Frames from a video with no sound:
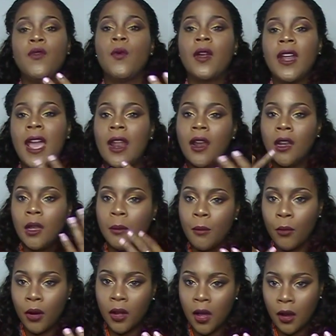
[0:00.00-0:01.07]
if you want to add a
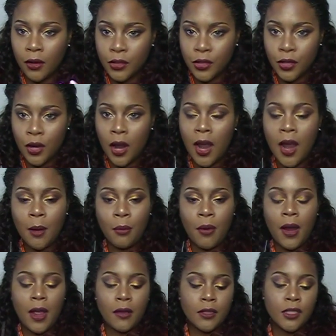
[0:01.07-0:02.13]
little bit more color to your
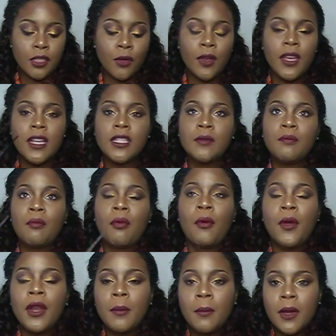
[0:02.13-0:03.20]
eyebrows. So it's
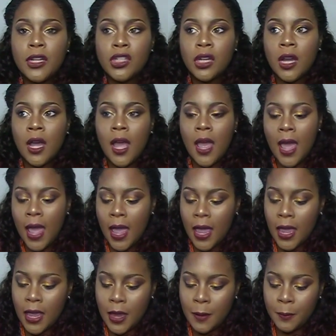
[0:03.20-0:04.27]
pretty much
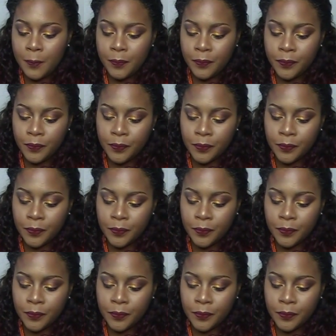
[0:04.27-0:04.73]
a